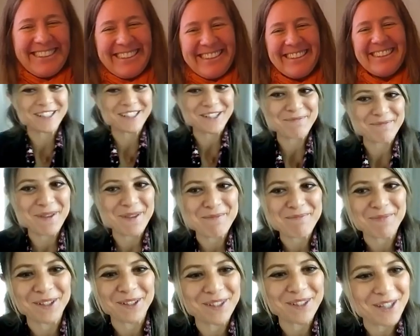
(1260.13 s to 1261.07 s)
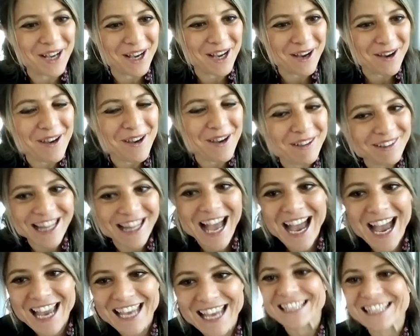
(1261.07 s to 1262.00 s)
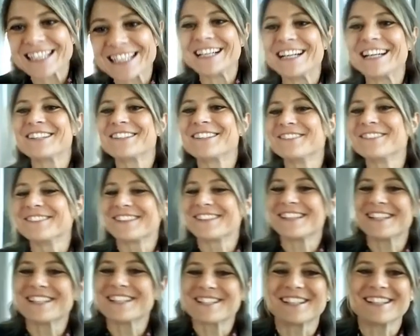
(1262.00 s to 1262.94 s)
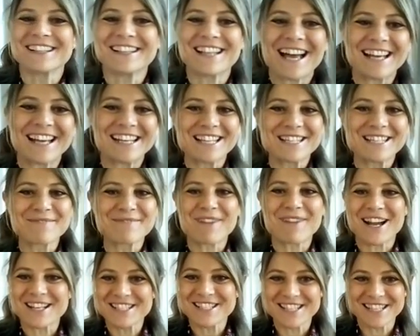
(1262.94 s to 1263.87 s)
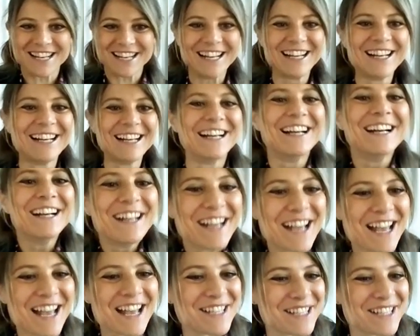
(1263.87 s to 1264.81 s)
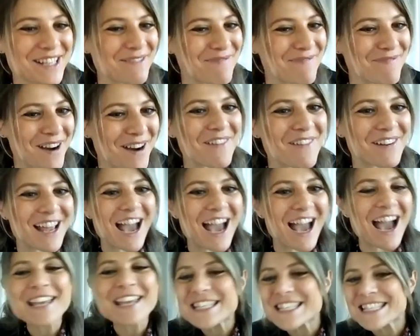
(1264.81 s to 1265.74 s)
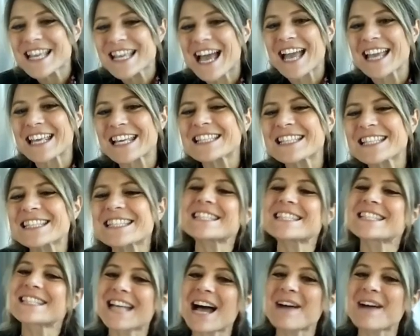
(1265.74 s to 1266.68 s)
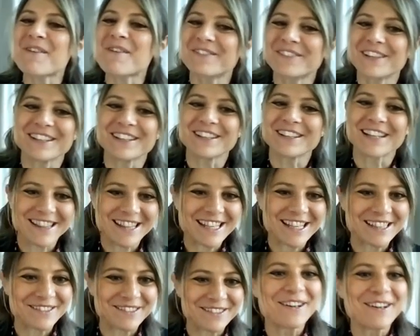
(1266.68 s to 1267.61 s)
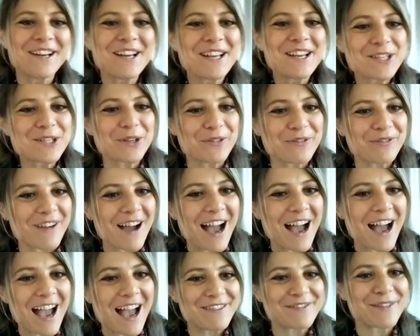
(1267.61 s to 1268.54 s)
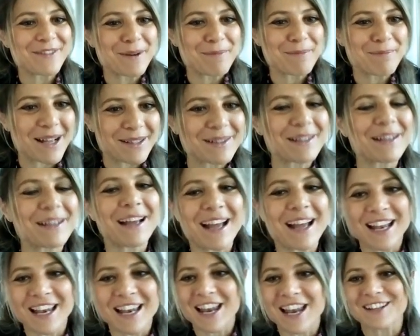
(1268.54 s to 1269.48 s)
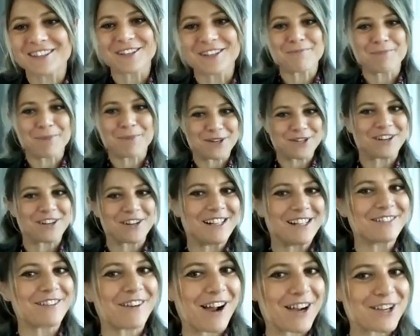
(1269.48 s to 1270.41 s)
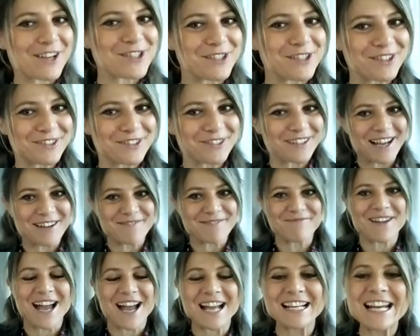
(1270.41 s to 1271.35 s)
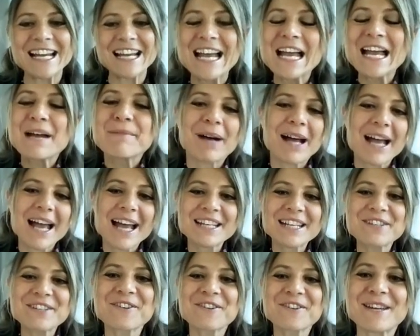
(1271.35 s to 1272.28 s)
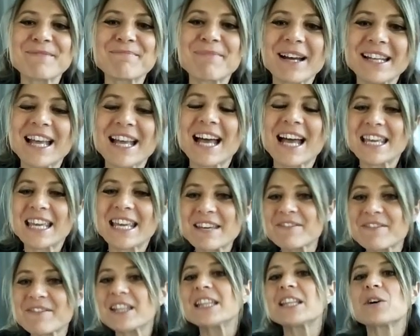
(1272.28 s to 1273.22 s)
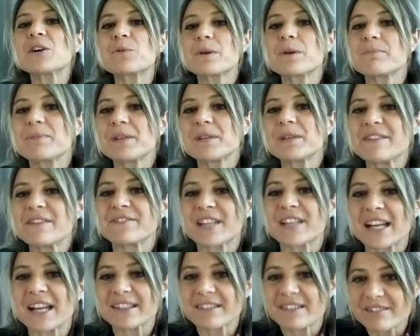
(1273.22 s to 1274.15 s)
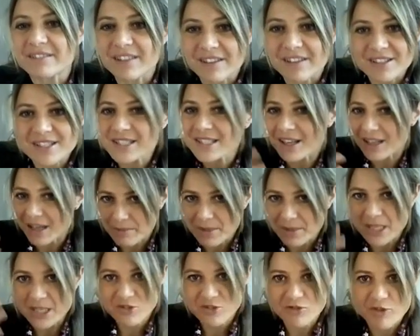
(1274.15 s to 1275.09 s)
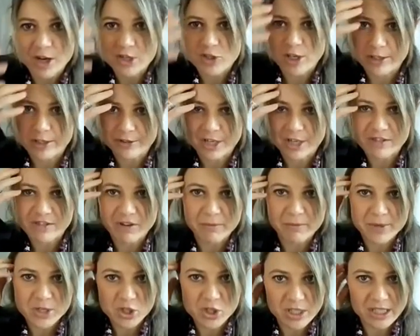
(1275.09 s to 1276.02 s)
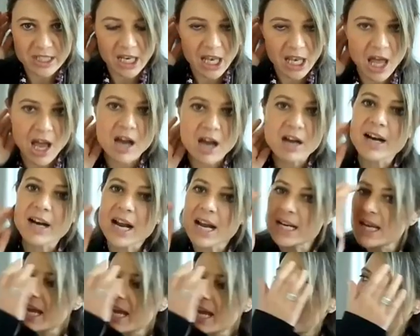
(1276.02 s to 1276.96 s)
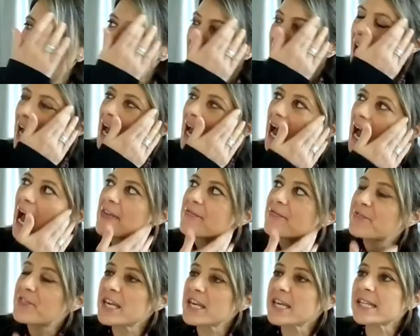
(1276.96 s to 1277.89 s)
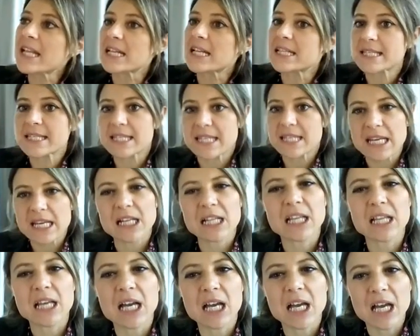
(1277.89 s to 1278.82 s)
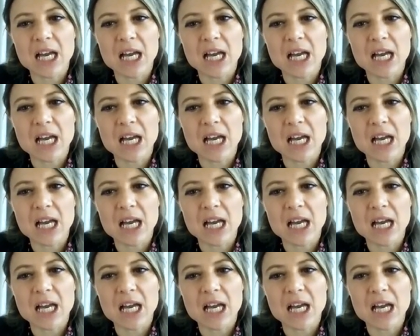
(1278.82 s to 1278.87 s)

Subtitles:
sure though people do things online as much. So probably I can see some of the lighting to survive, but a lot of personal interaction to come back. But anyway, even though we believe that there is going to be a structural transformation in the long run, I think that still